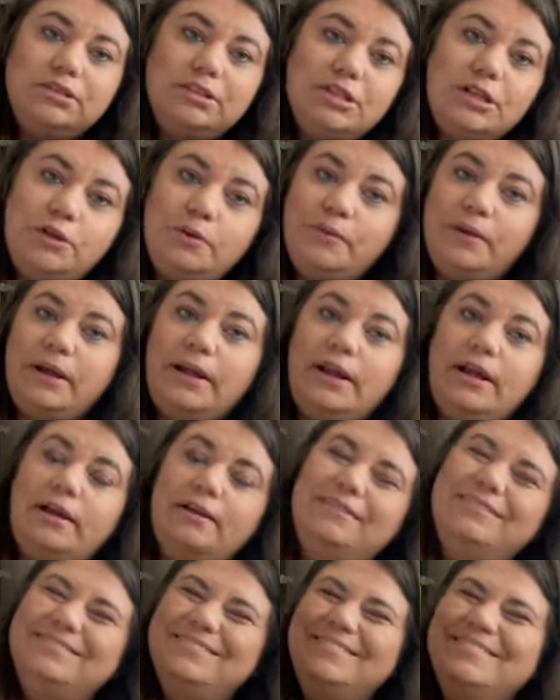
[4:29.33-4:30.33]
you read it.
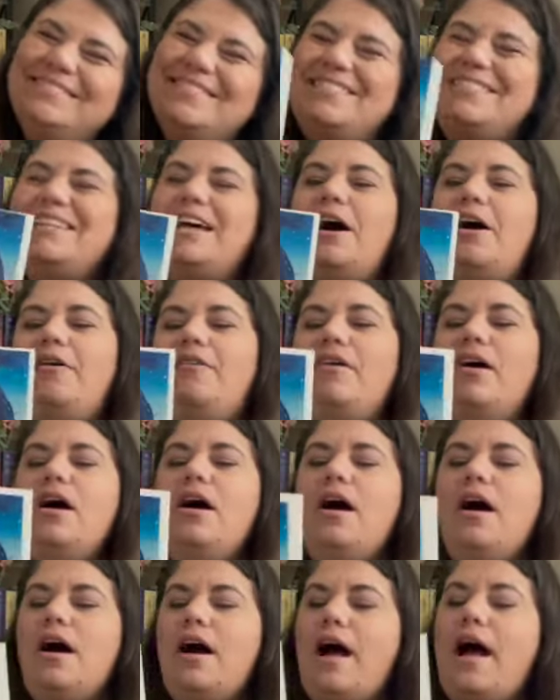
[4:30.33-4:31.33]
So
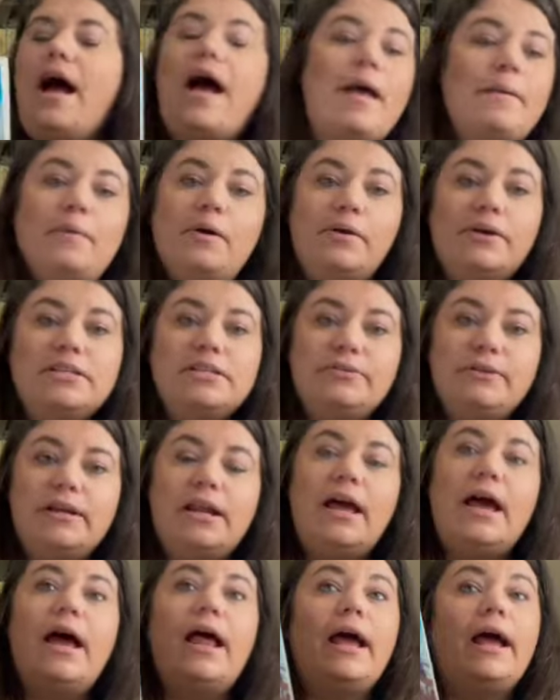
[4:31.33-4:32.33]
I'm going to read
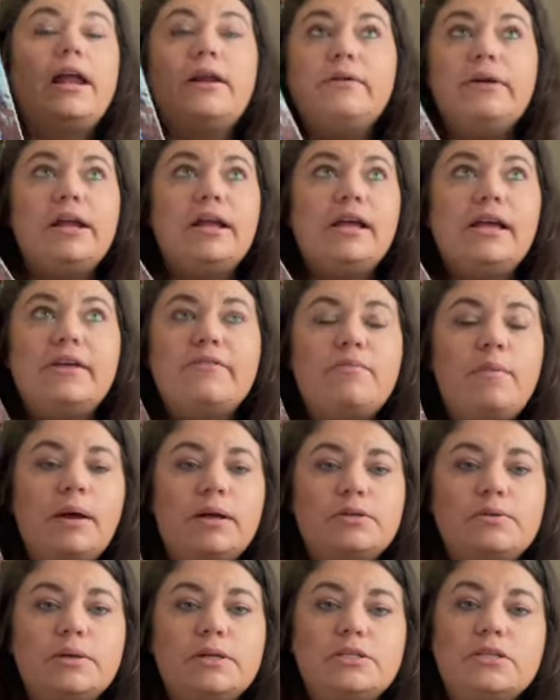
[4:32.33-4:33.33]
it and I gotta read it and give it back
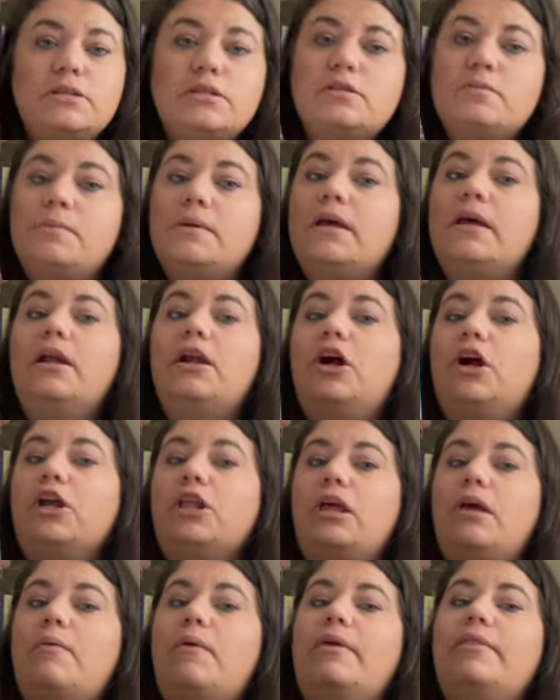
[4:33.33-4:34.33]
to her. So this will be an
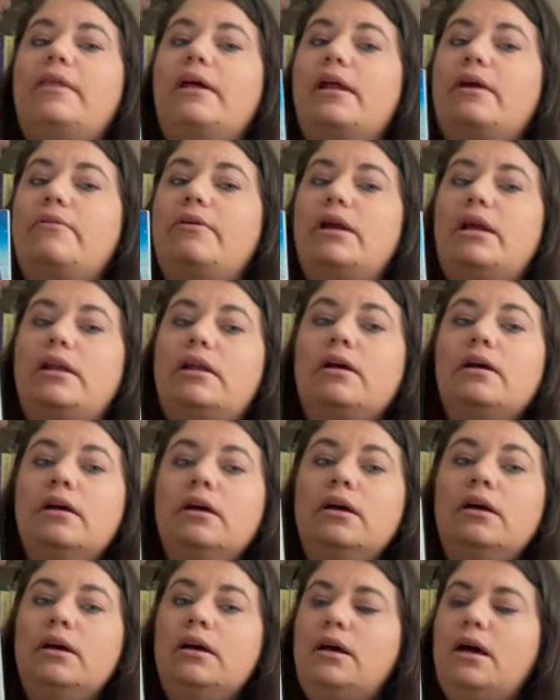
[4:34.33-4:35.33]
early one that I read
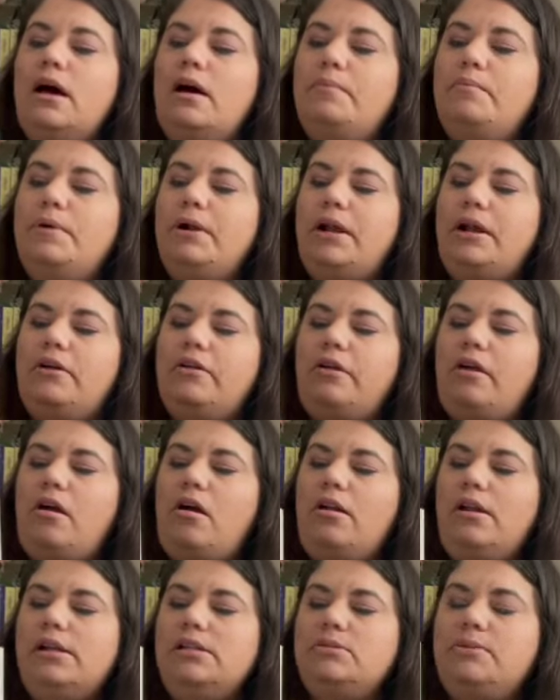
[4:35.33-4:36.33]
pretty early
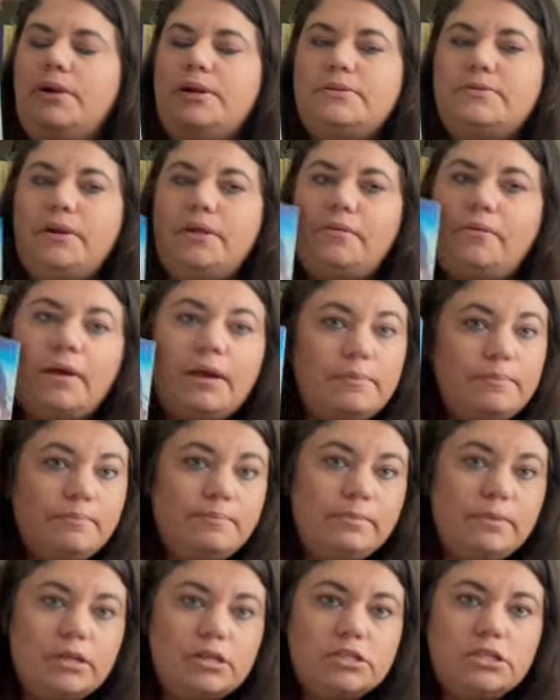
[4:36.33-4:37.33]
on in 2023.
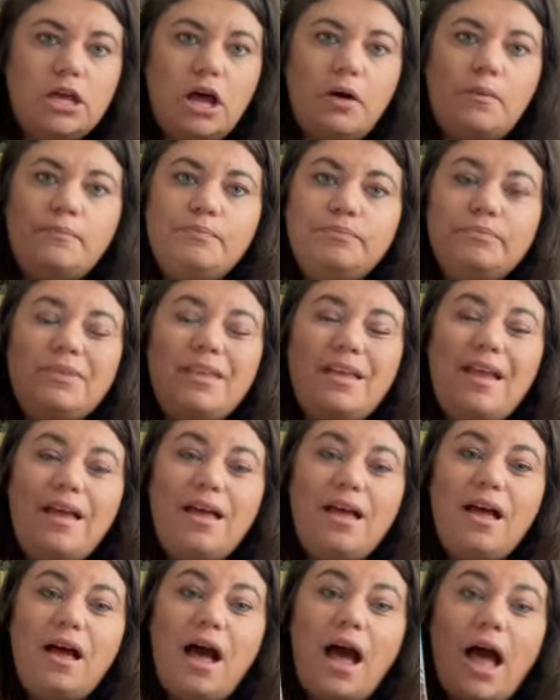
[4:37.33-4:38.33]
So
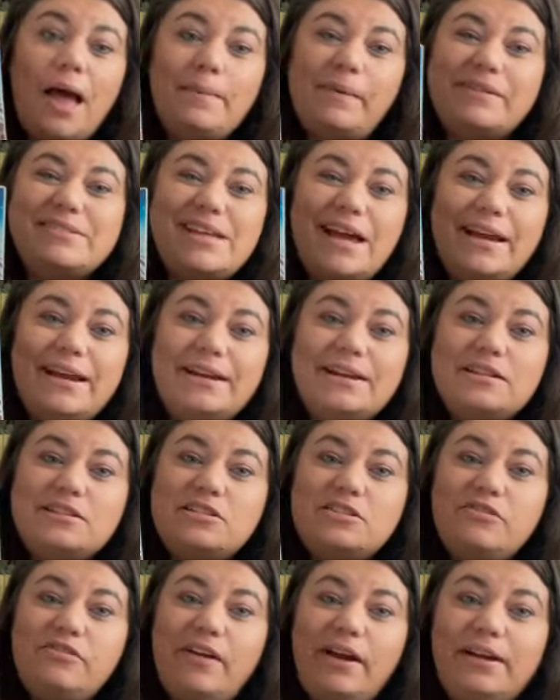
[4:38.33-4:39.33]
I'm excited
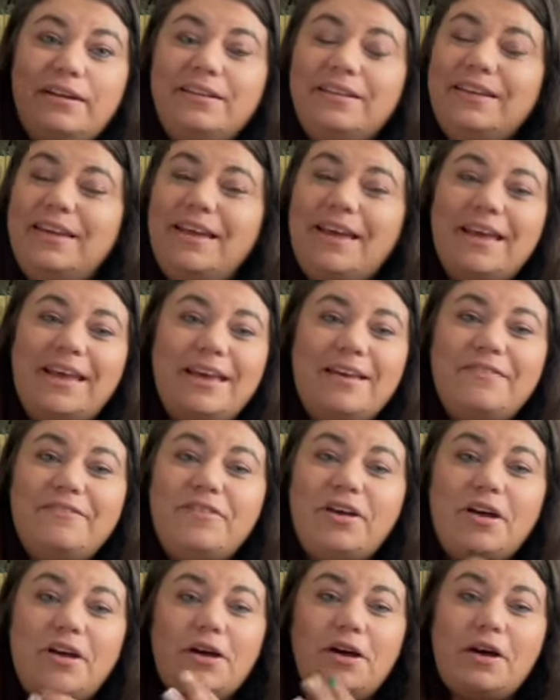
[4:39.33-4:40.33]
to finally give
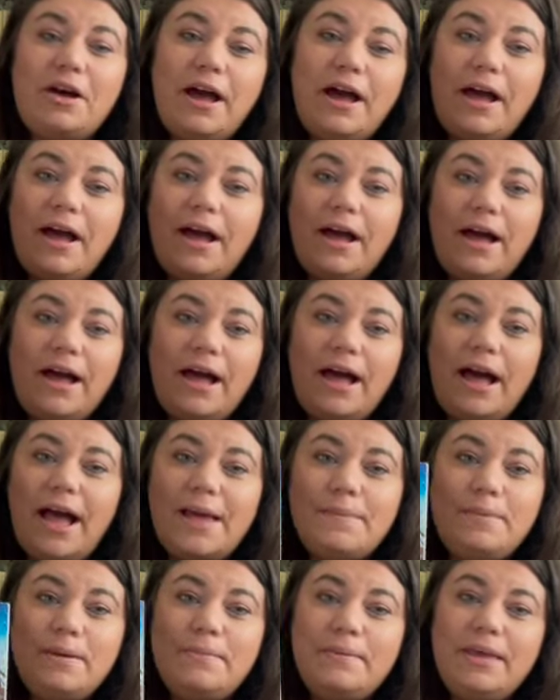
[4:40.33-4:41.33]

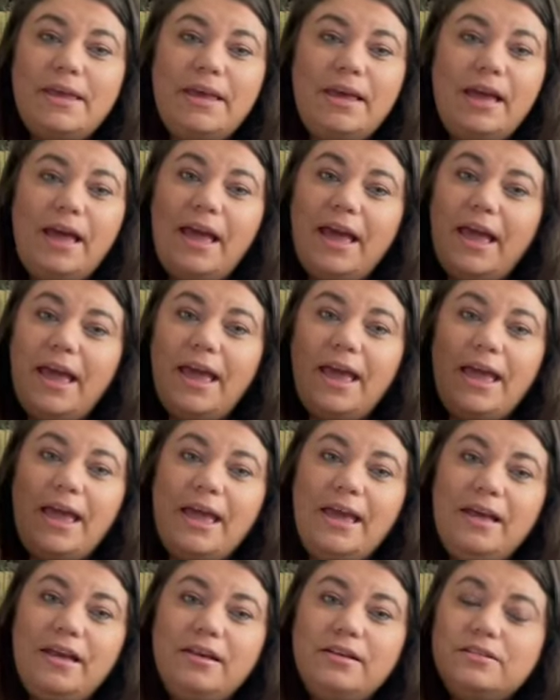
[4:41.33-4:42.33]
IPB
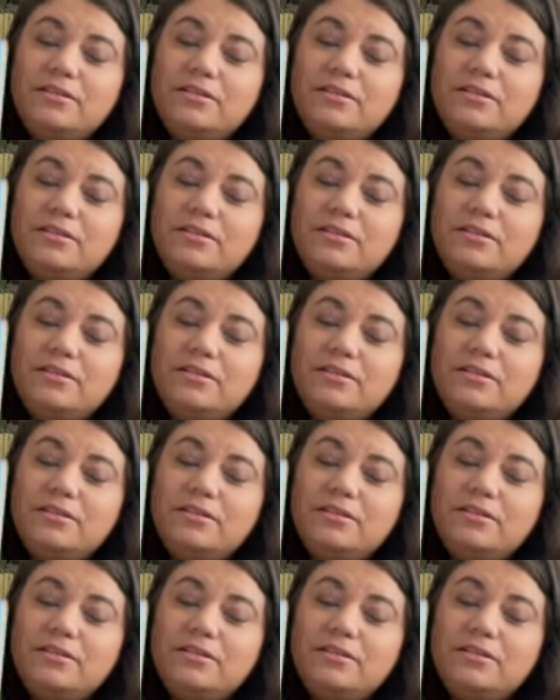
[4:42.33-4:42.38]
a